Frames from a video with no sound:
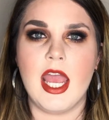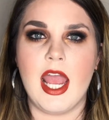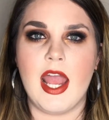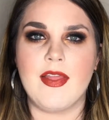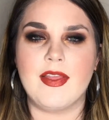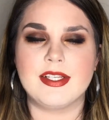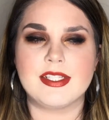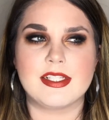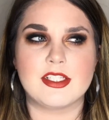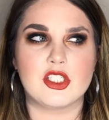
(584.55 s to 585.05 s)

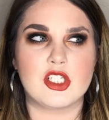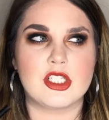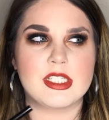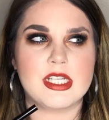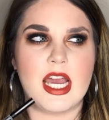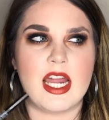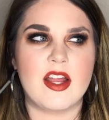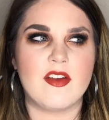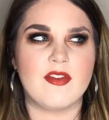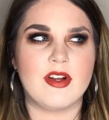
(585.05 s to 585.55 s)
and this is just
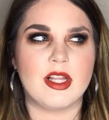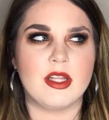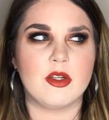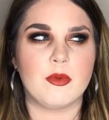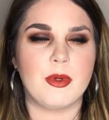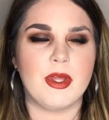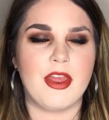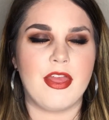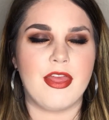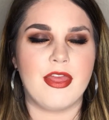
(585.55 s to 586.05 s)
kind of a
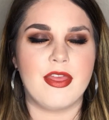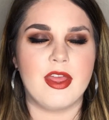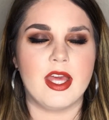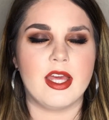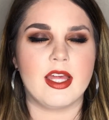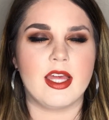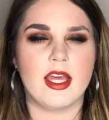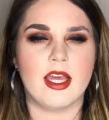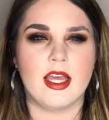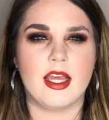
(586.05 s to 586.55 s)
little bit
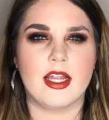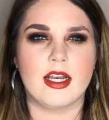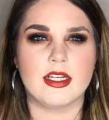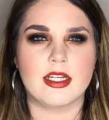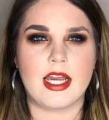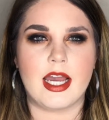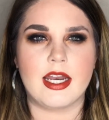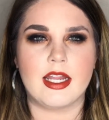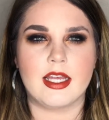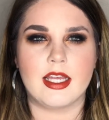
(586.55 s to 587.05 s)
thick
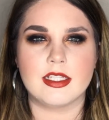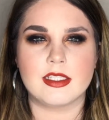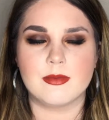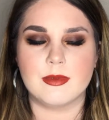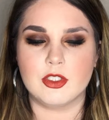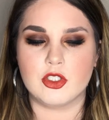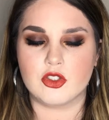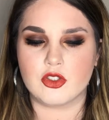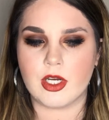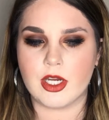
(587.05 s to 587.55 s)
and kind of gets
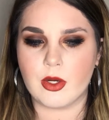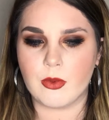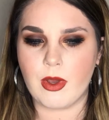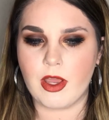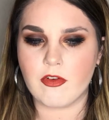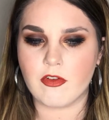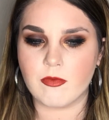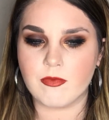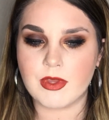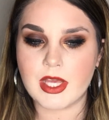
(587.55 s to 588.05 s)
me straight
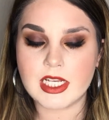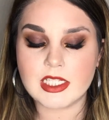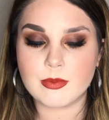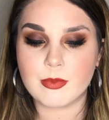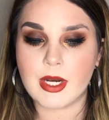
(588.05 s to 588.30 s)
away from things.